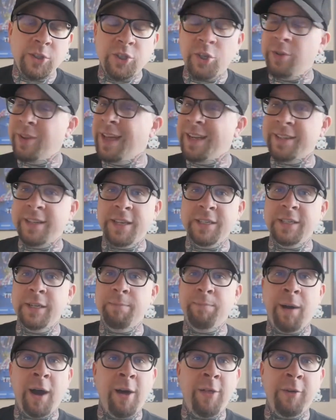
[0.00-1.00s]
so that
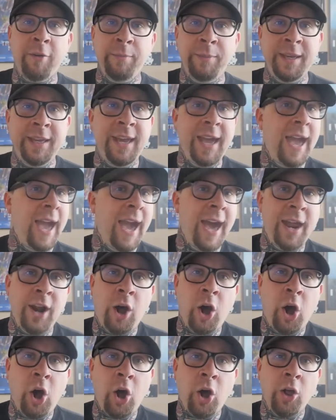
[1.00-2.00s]
doesn't bother me
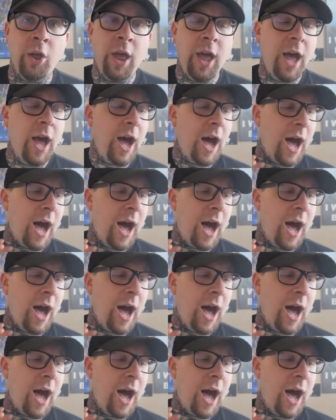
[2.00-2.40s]
at all.